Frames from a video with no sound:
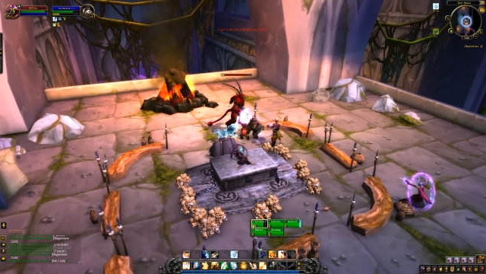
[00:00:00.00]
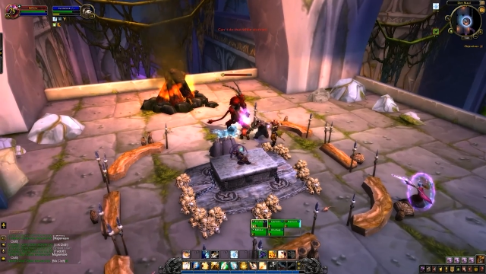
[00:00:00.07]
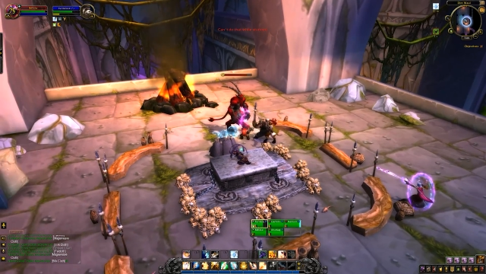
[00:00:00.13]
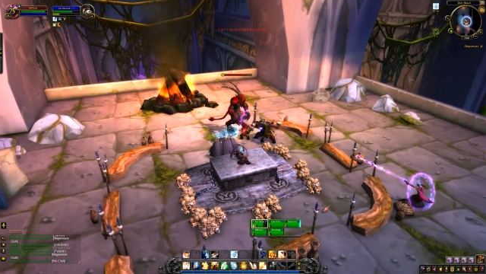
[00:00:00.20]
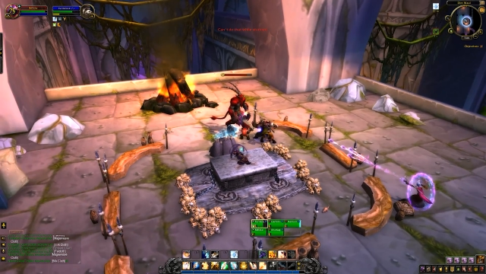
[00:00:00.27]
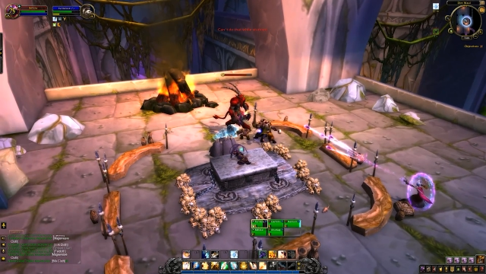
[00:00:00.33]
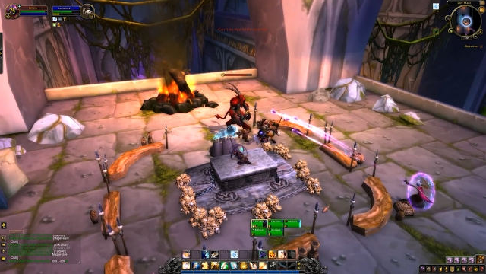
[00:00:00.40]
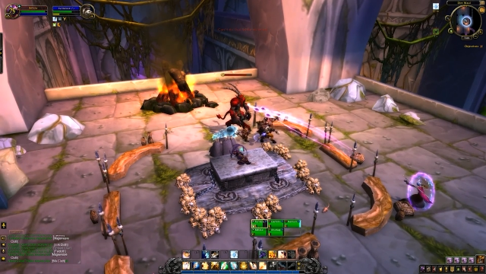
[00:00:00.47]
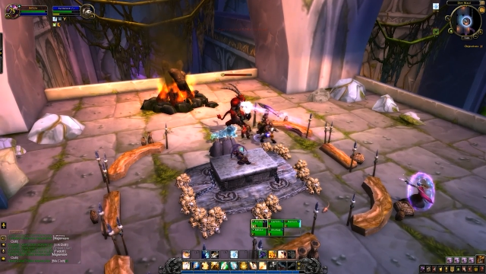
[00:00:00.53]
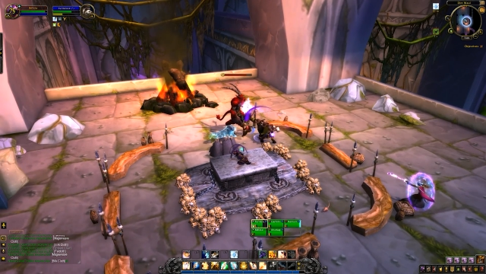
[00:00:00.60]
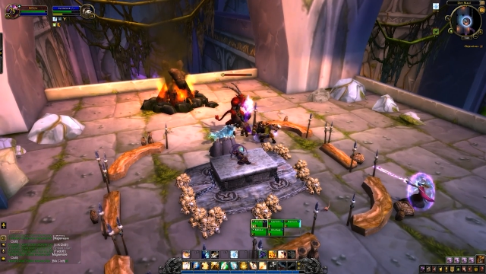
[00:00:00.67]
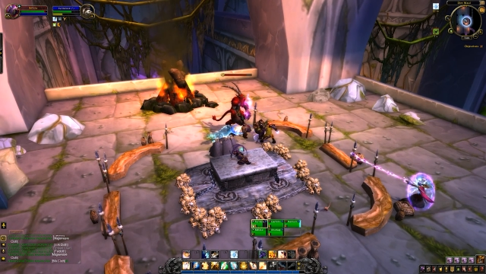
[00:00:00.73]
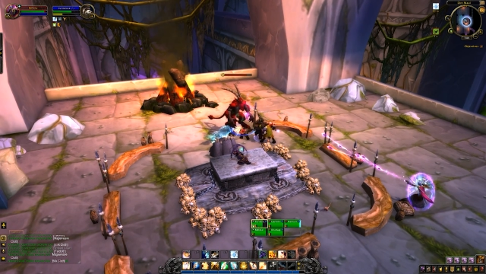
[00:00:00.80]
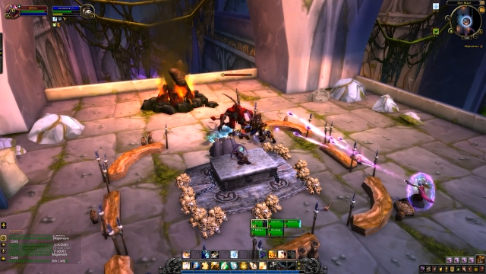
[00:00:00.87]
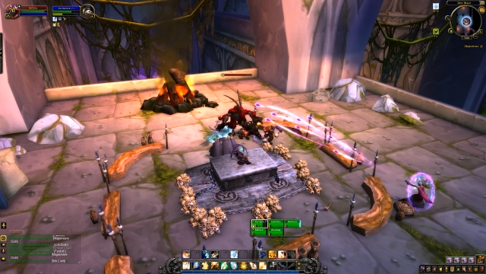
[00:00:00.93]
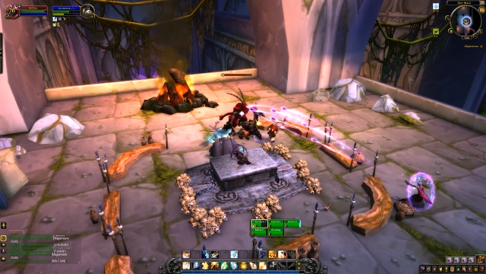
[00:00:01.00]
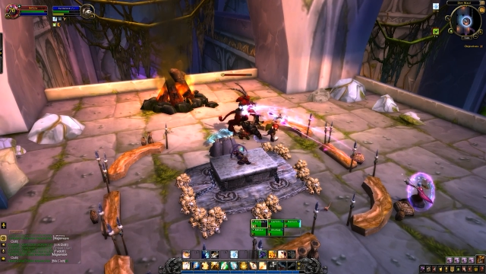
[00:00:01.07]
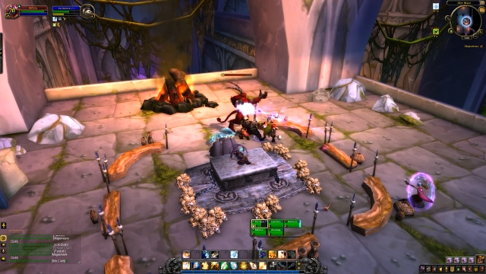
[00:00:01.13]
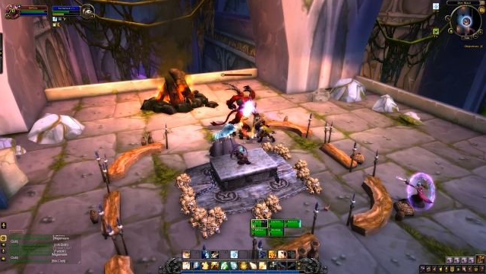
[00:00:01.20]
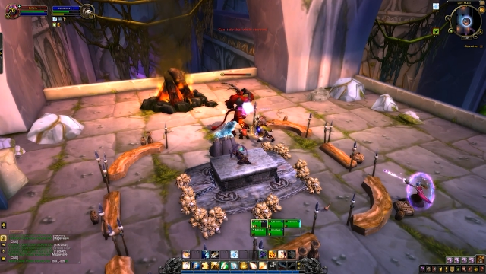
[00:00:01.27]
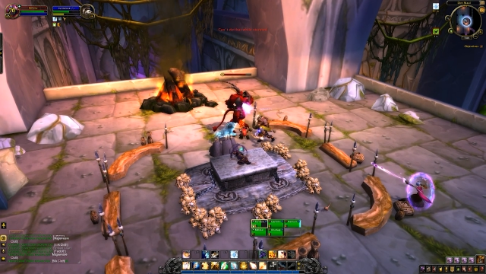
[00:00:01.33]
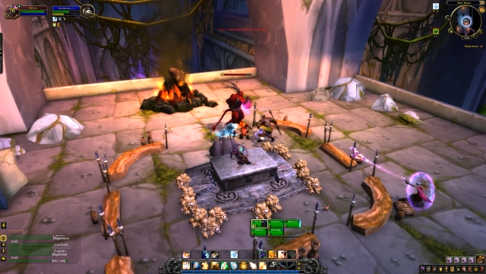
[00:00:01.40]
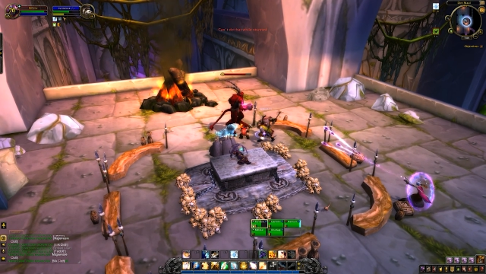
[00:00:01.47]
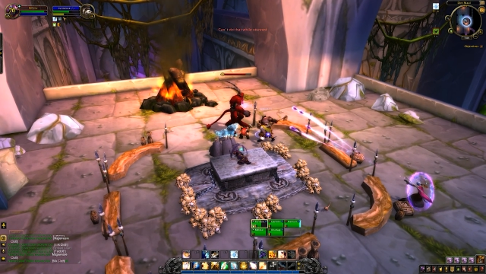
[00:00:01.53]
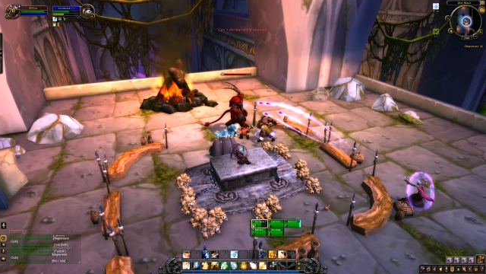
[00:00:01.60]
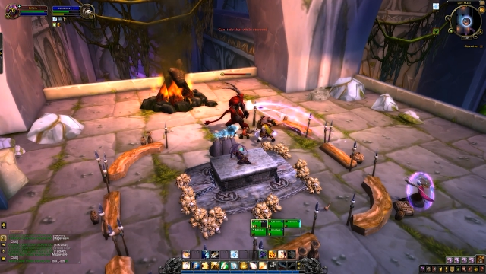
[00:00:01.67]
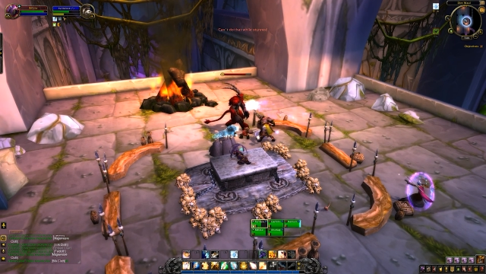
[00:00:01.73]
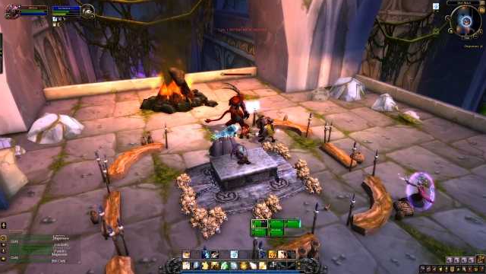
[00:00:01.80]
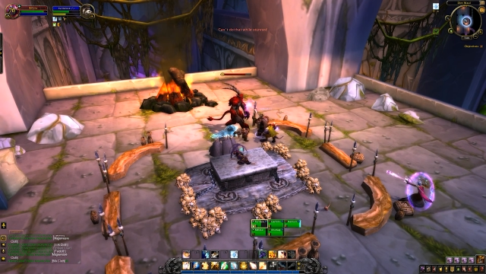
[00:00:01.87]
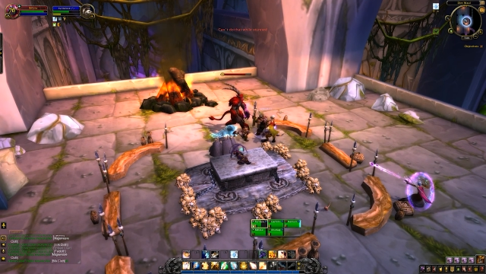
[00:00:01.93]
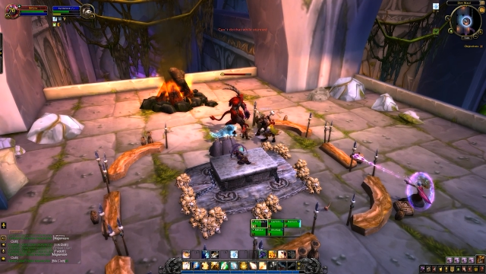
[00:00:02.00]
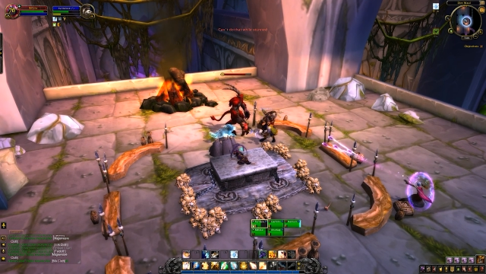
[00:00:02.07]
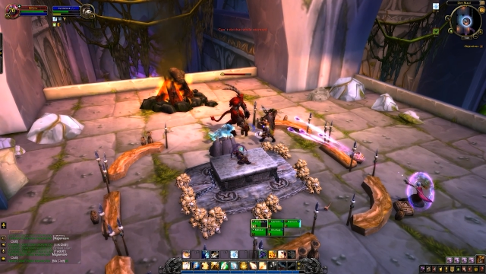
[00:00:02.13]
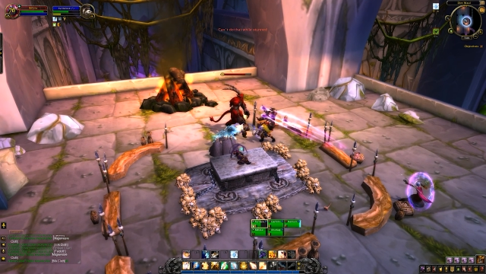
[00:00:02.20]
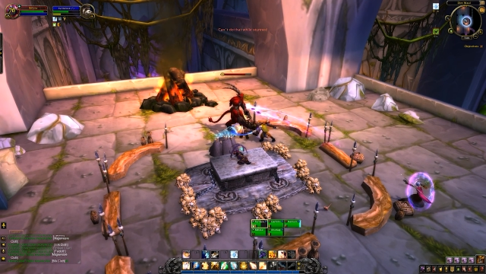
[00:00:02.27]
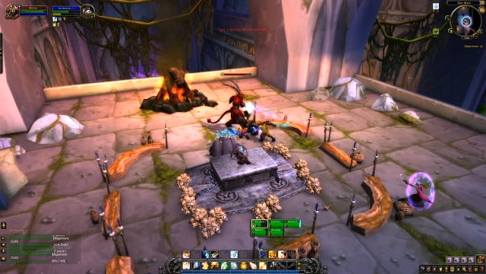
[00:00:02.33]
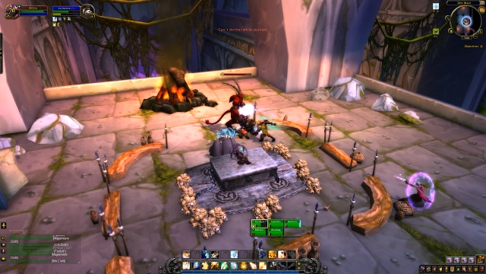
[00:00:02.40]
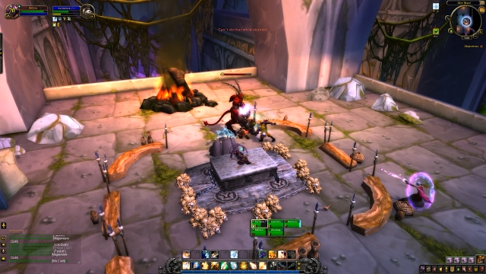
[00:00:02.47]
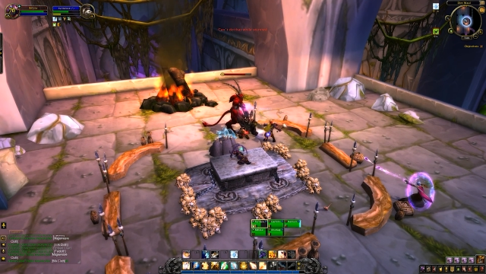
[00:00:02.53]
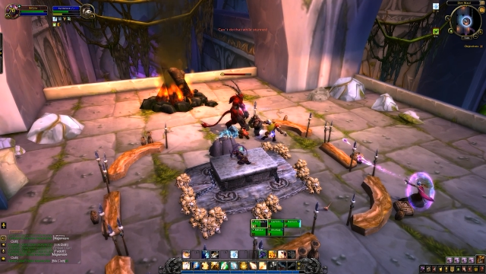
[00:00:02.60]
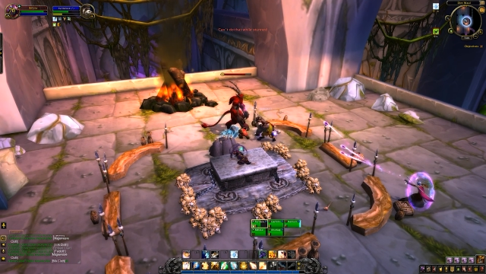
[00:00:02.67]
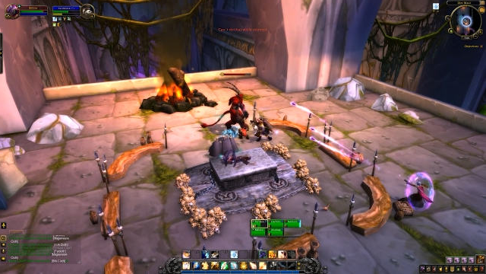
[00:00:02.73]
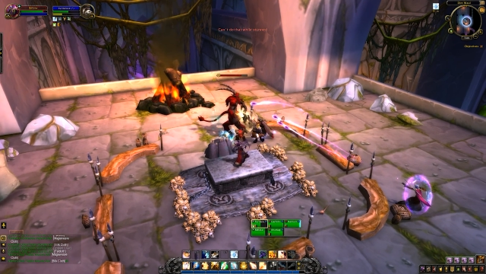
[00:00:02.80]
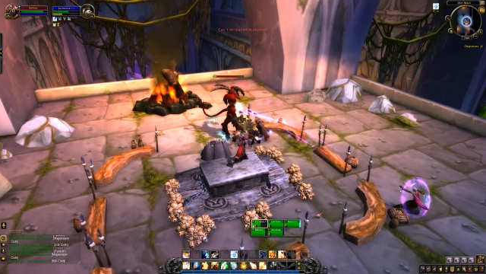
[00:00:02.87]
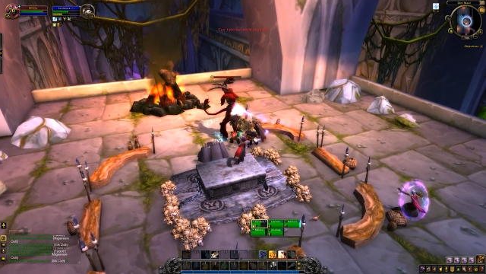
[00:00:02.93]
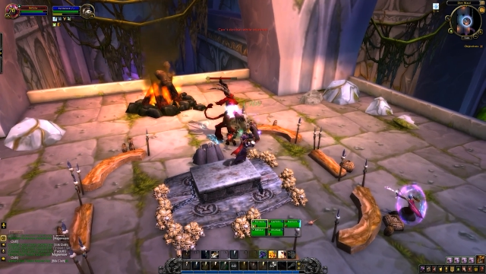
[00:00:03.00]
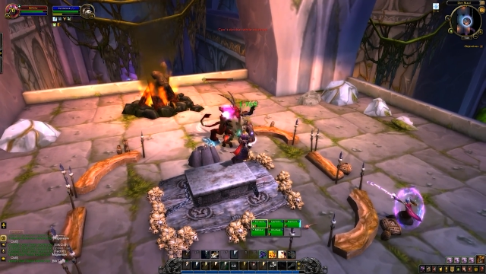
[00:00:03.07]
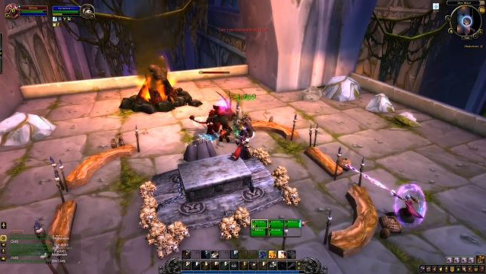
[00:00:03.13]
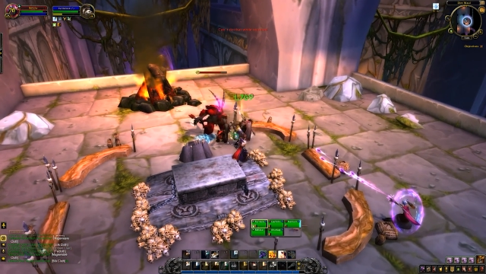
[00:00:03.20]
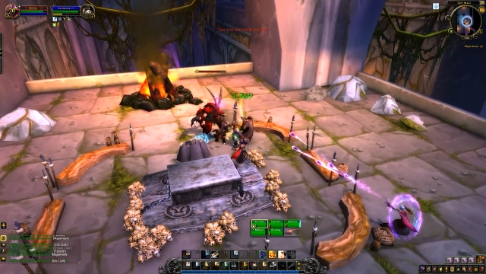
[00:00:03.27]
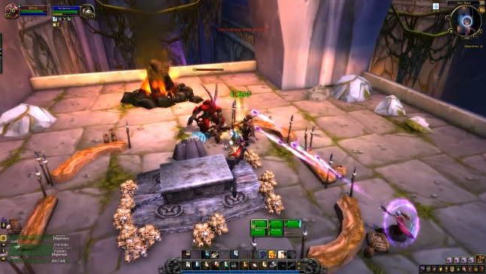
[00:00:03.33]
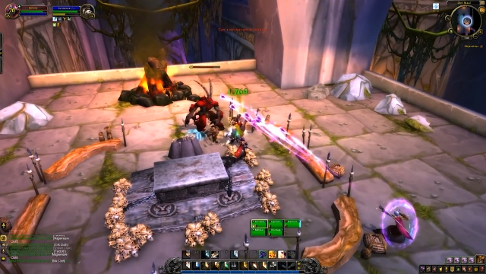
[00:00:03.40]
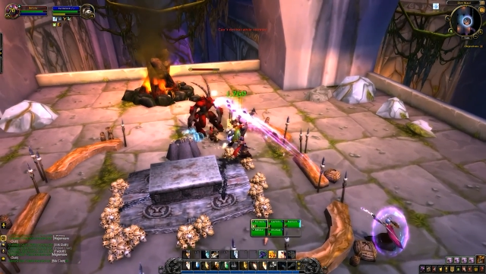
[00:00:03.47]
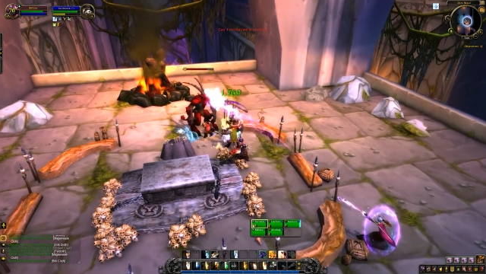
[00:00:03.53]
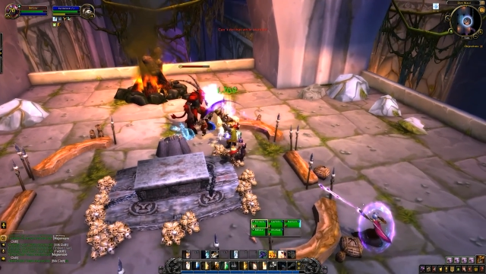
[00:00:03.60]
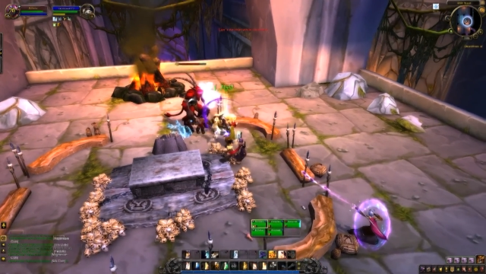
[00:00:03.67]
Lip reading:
No face is visible, so there are no lips to read.